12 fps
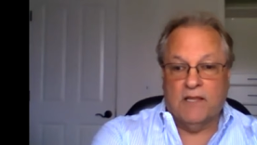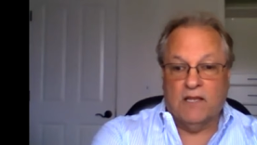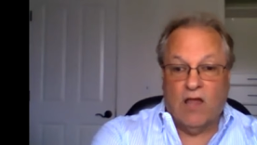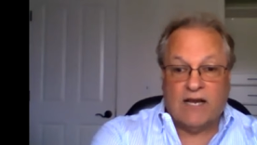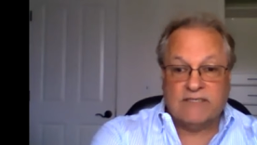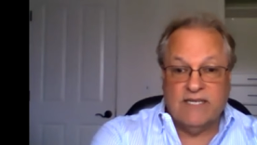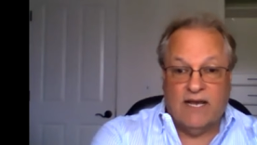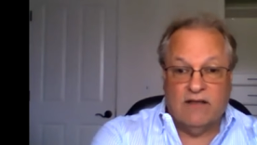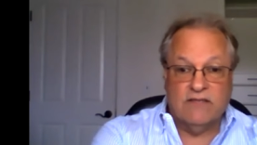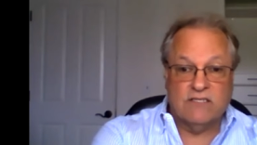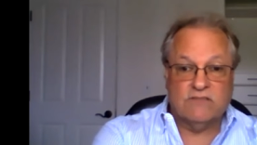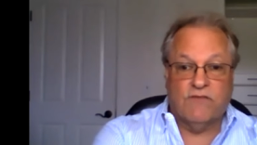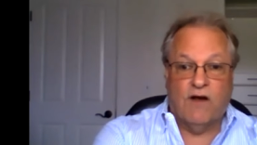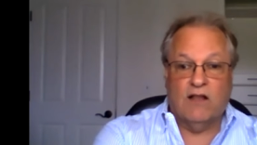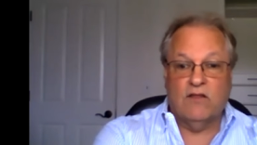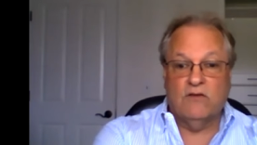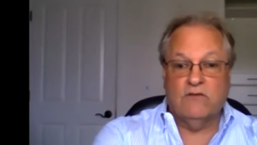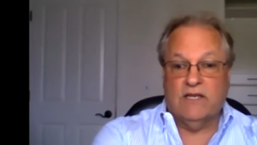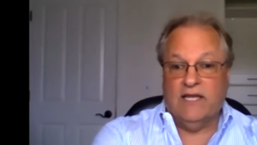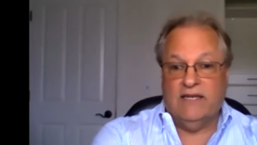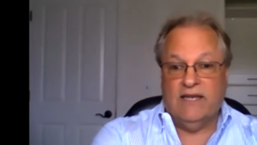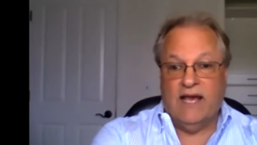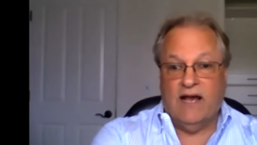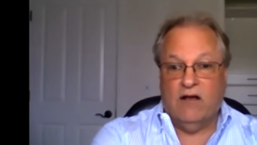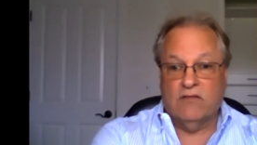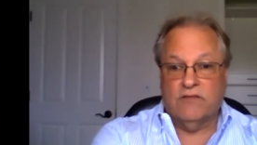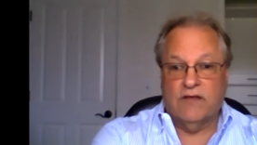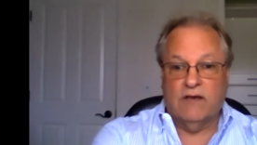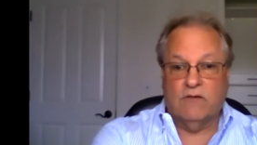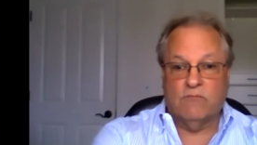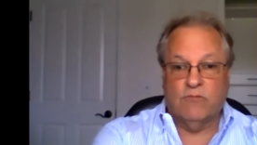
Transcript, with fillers: the lockdown that's followed, and now the